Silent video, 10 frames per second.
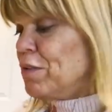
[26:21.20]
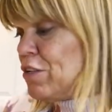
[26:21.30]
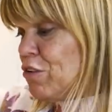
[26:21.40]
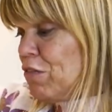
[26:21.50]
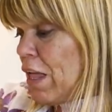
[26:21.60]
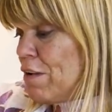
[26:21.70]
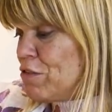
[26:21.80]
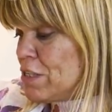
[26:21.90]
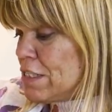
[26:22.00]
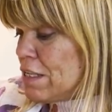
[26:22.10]
what your
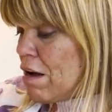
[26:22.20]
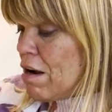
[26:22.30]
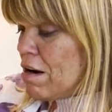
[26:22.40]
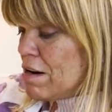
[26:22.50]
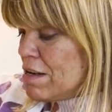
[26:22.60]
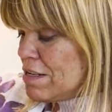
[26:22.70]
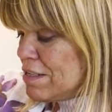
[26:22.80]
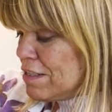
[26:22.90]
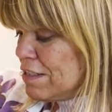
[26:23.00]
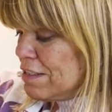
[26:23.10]
flavorings are,
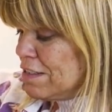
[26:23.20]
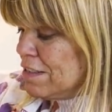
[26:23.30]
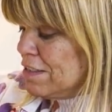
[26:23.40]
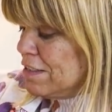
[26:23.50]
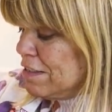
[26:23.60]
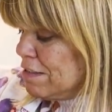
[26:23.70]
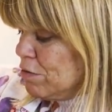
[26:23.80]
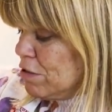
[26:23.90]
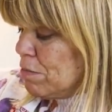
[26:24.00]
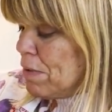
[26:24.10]

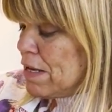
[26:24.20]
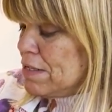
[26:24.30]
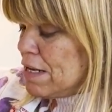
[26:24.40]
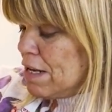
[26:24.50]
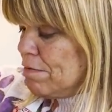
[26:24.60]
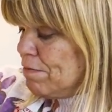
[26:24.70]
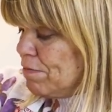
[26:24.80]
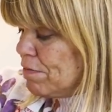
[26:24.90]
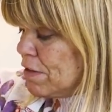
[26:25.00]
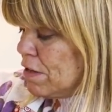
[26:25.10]
will depend on.
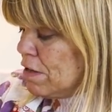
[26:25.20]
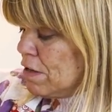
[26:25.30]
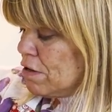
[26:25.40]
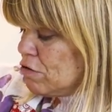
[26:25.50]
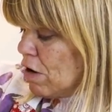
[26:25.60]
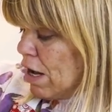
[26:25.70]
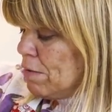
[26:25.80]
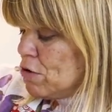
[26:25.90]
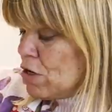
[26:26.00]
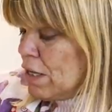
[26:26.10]
So
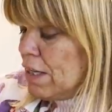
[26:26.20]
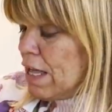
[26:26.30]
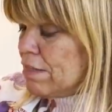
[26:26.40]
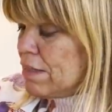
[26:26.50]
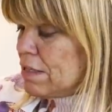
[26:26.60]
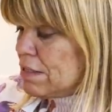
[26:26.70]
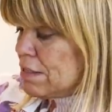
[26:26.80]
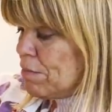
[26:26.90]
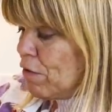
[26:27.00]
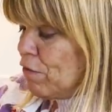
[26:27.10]
I'm gonna let this
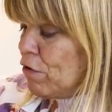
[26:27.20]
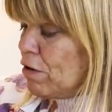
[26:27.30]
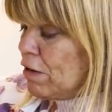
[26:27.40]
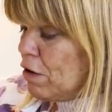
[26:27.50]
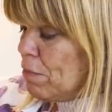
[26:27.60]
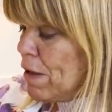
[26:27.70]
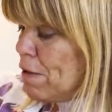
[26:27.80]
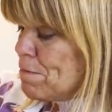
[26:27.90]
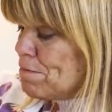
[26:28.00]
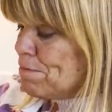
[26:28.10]
simmer for a little bit.